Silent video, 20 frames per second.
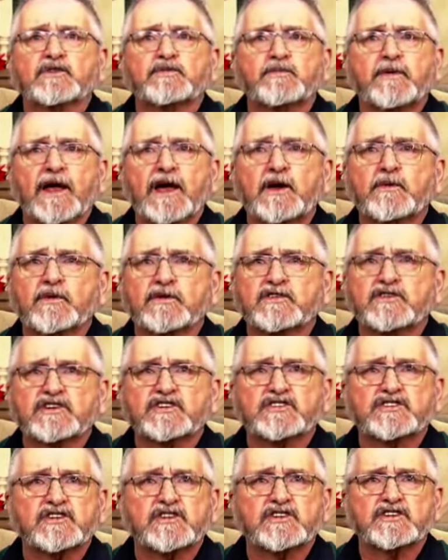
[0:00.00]
into this
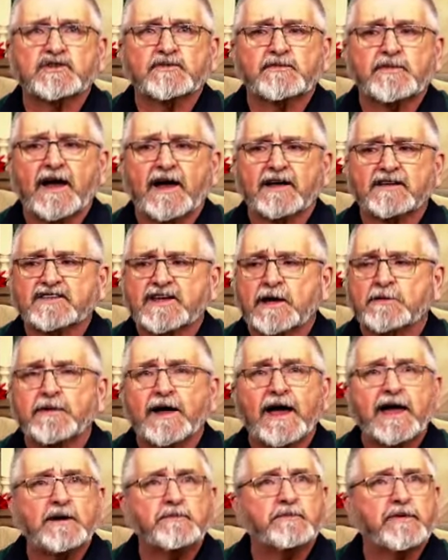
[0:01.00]
place with just
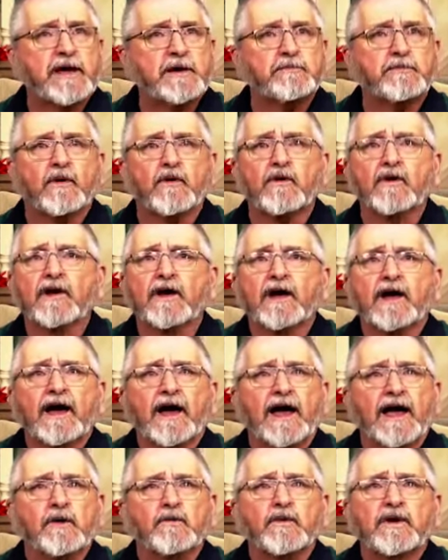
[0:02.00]
about 7 or 8
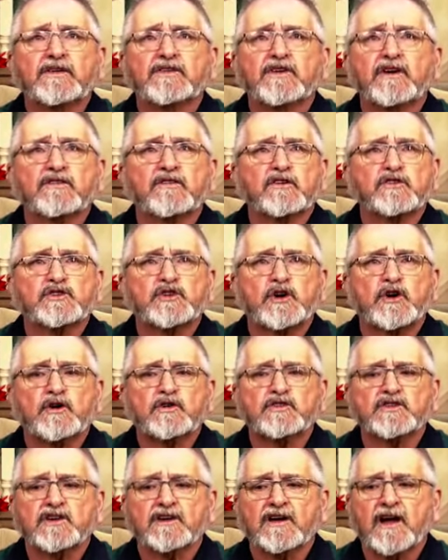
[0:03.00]
people, and we took the
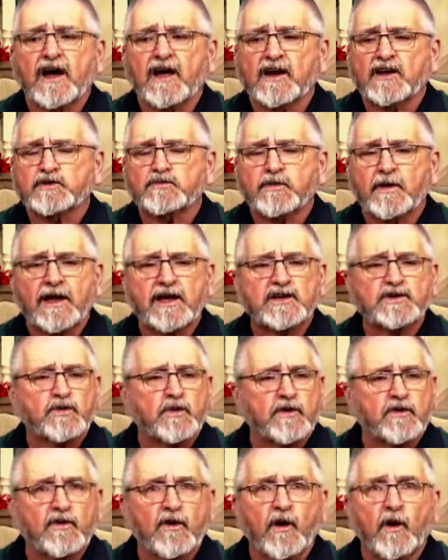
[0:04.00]
church, and God is
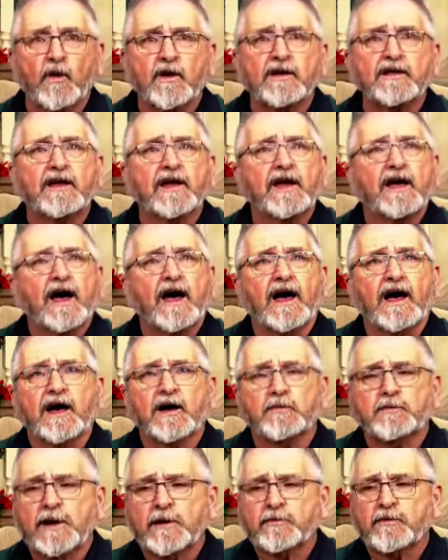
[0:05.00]
blessed. We're growing.
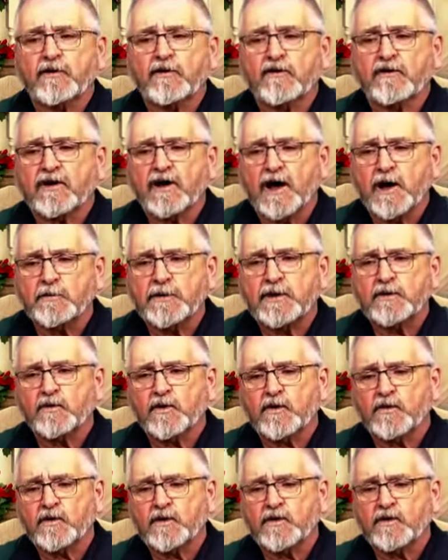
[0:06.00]
People are
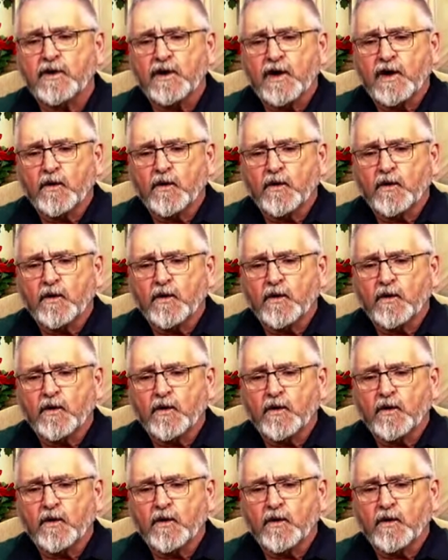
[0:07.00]
coming.